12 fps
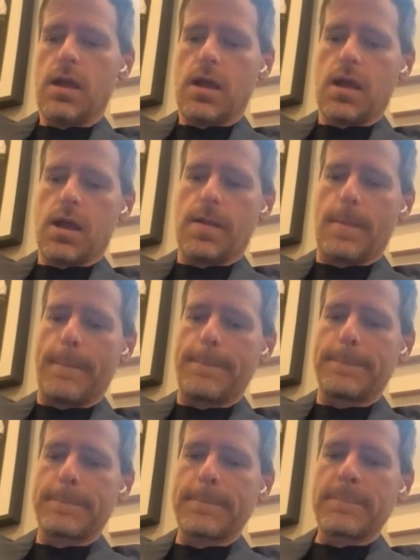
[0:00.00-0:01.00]
Um,
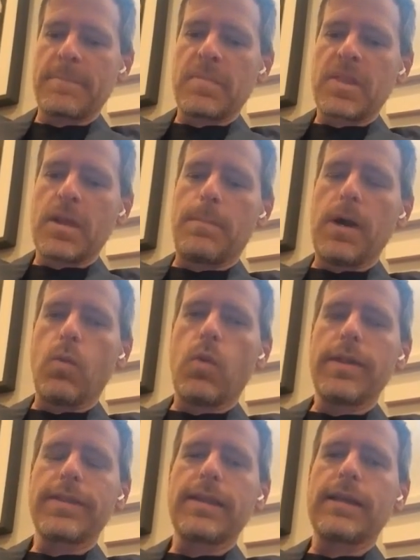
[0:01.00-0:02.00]
but
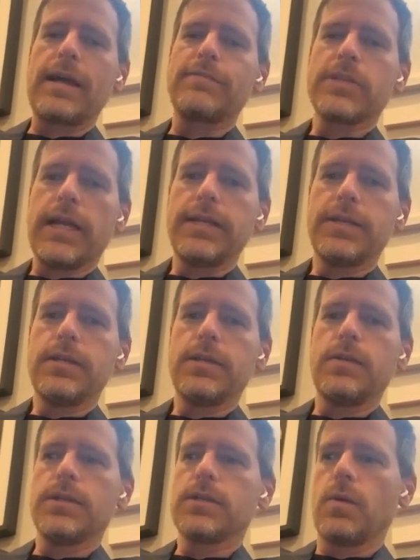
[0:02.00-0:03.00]
one thing I've tried to
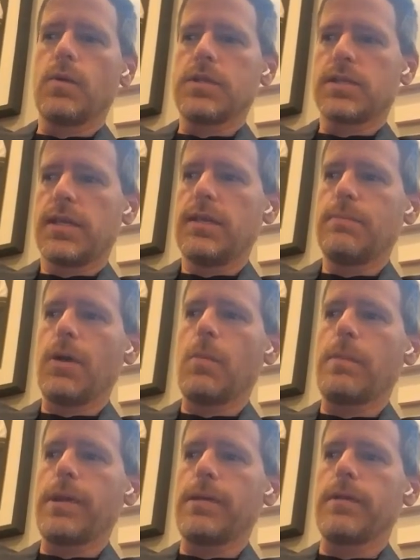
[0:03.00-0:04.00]
do is always keep
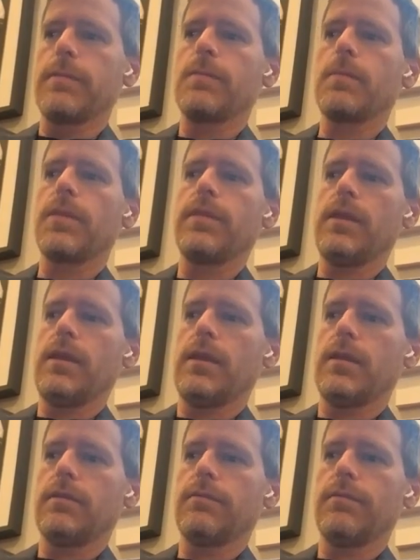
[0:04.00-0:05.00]
open
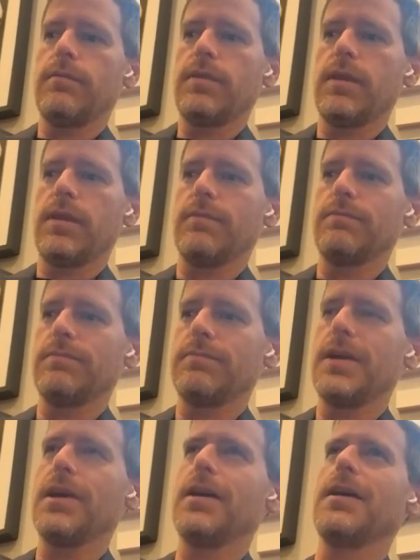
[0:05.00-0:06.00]
the
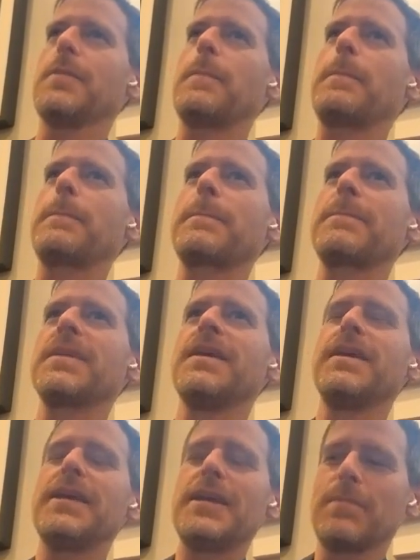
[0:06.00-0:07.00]
um,
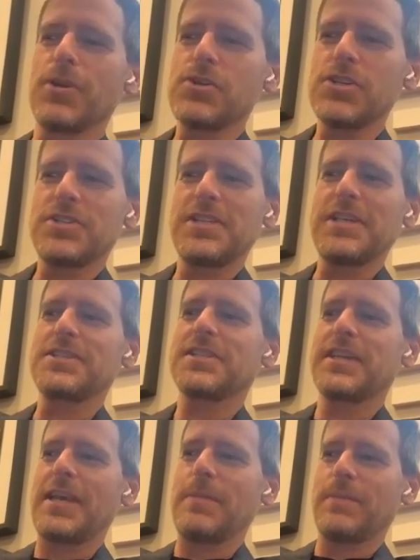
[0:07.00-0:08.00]
emergency
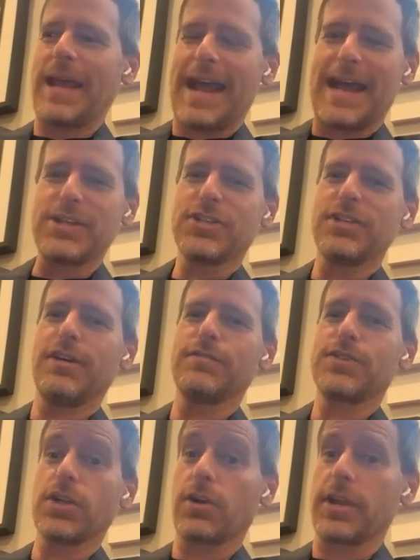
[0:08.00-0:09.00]
escape hatch
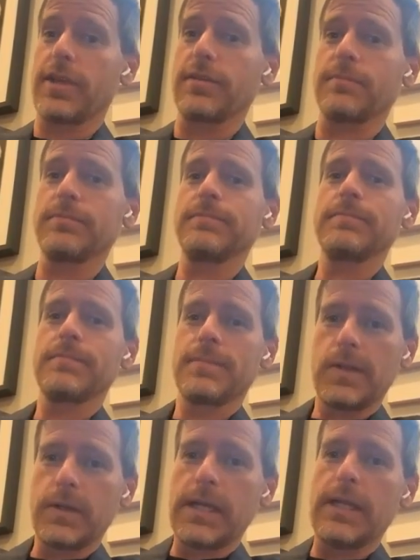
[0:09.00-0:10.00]
of sharding,
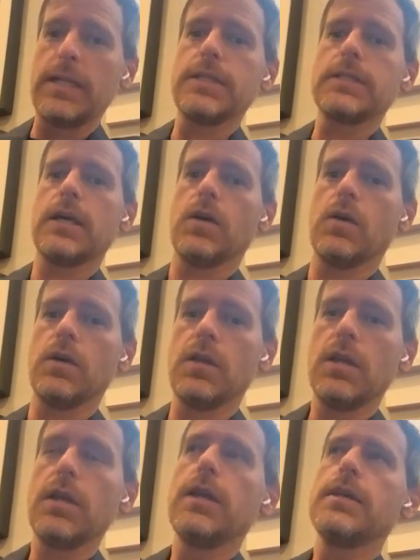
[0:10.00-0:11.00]
right? So
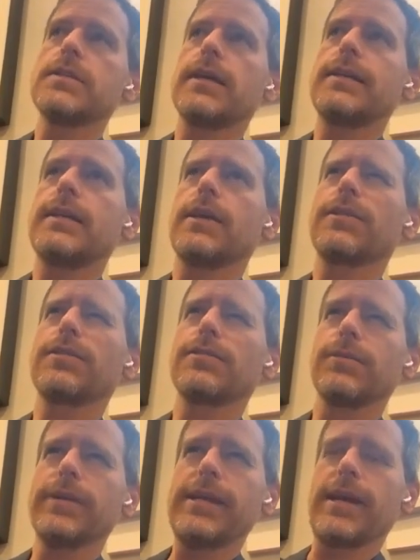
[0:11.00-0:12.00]
Sidekiq
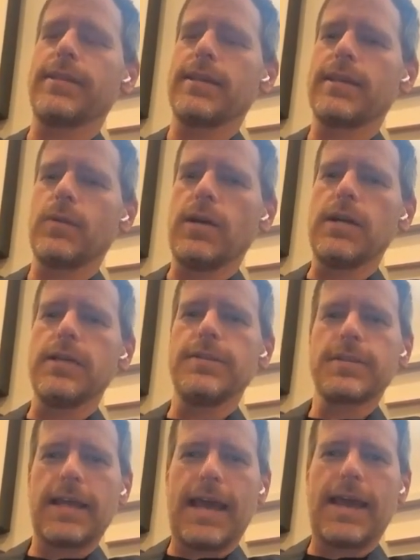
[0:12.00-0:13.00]
3, I think it
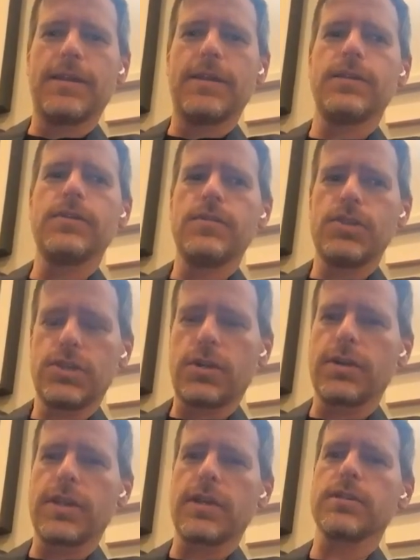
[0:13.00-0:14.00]
was, added
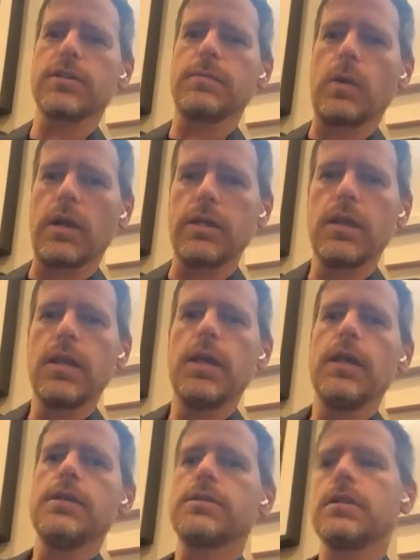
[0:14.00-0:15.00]
sharding support.
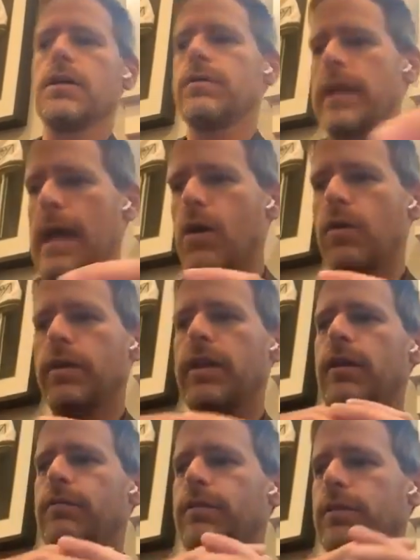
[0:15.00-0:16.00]
So now
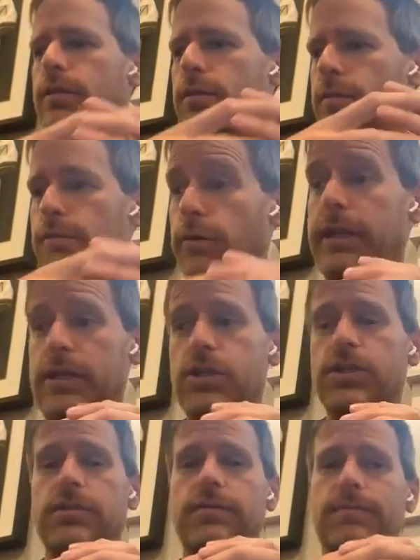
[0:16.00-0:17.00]
if you've
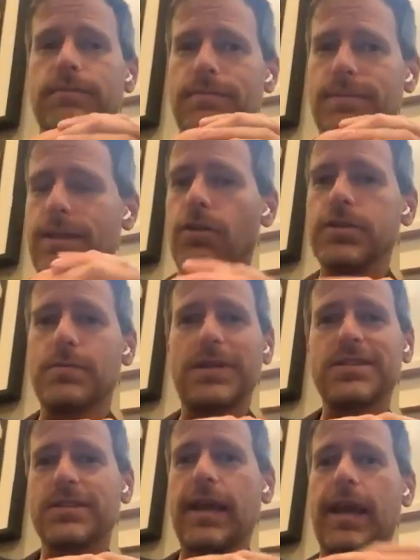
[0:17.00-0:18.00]
reached the
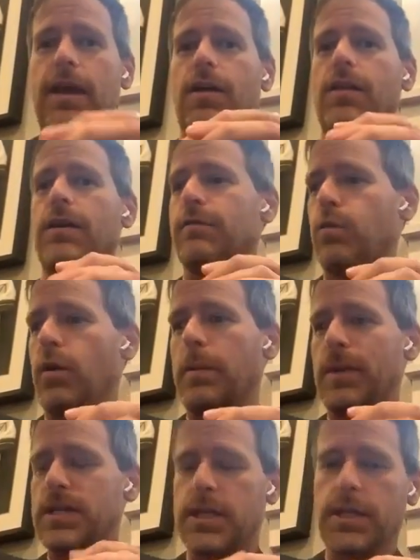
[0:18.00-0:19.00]
ultimate scale of
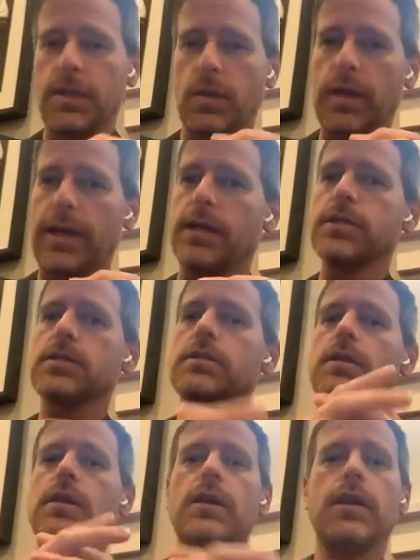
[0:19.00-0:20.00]
one particular Redis,
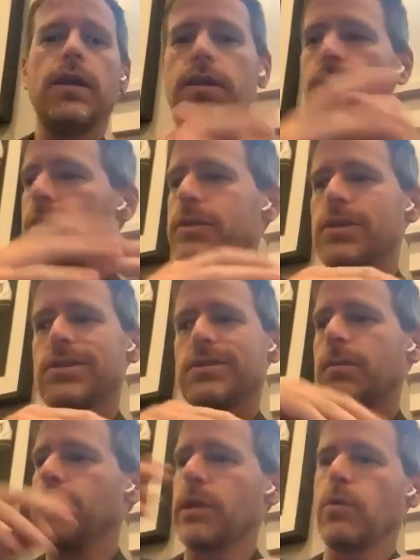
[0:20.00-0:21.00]
you can just
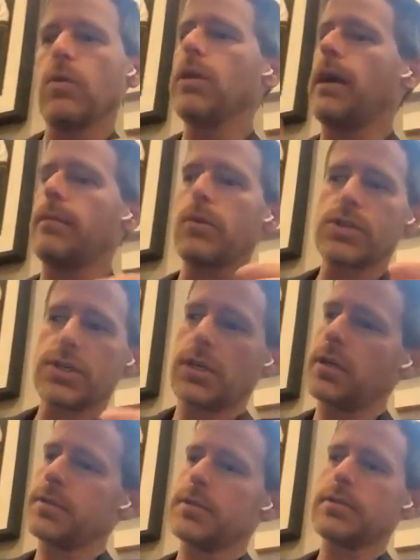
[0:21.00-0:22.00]
simply roll out more
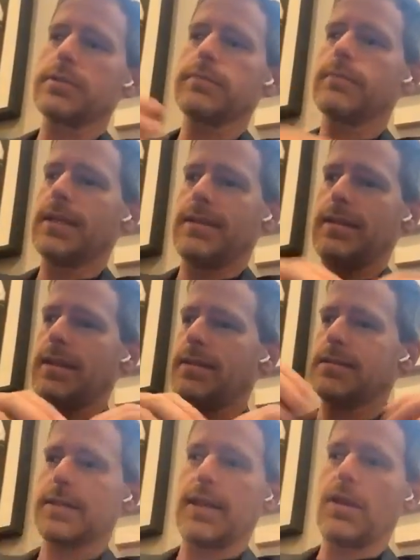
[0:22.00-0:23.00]
shards
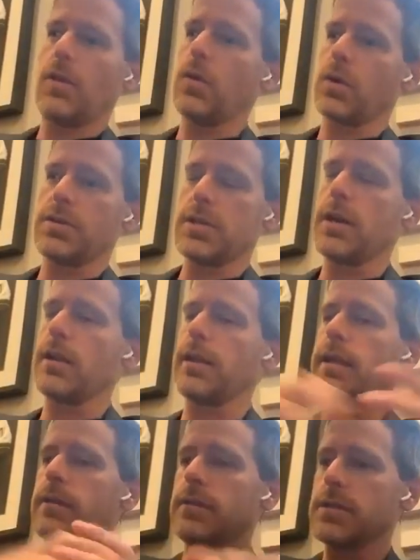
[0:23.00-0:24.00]
and scale
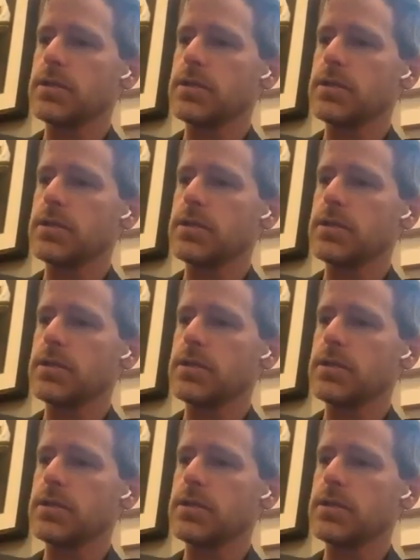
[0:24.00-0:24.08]
horizontally.